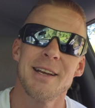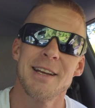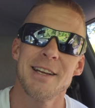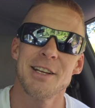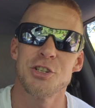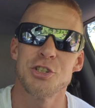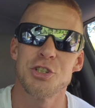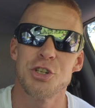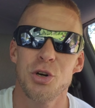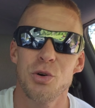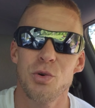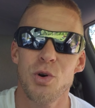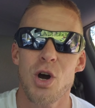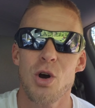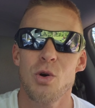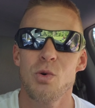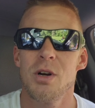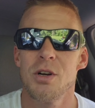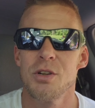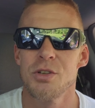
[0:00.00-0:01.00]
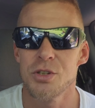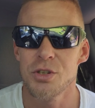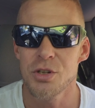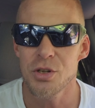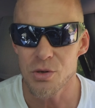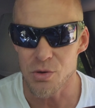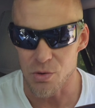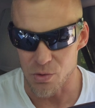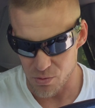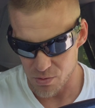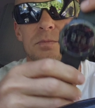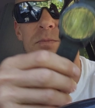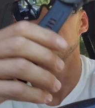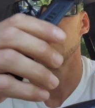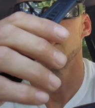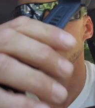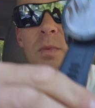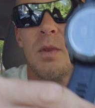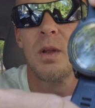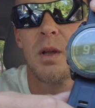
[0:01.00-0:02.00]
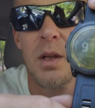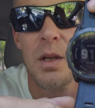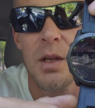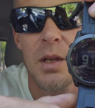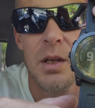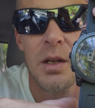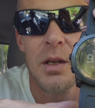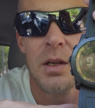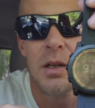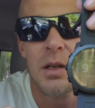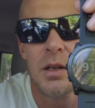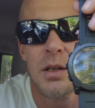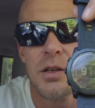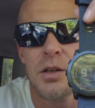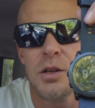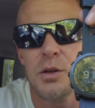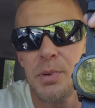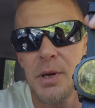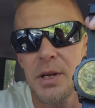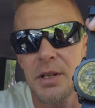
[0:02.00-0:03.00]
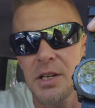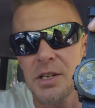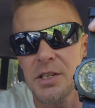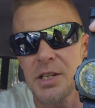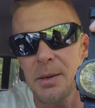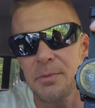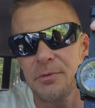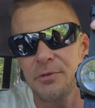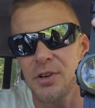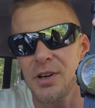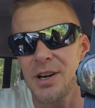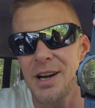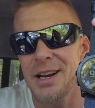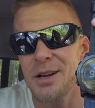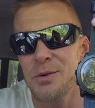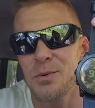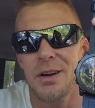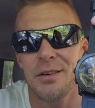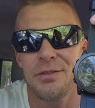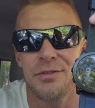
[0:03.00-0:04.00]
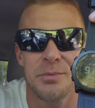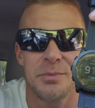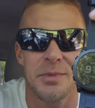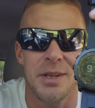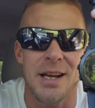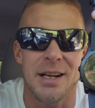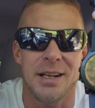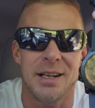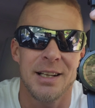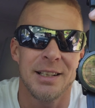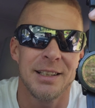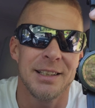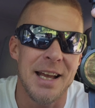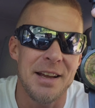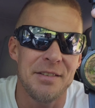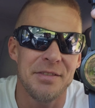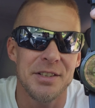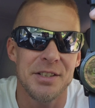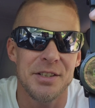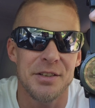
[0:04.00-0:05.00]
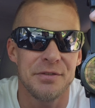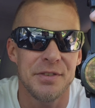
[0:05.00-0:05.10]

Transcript: Enduro 2. You can pick these up for anywhere from like $1,100 to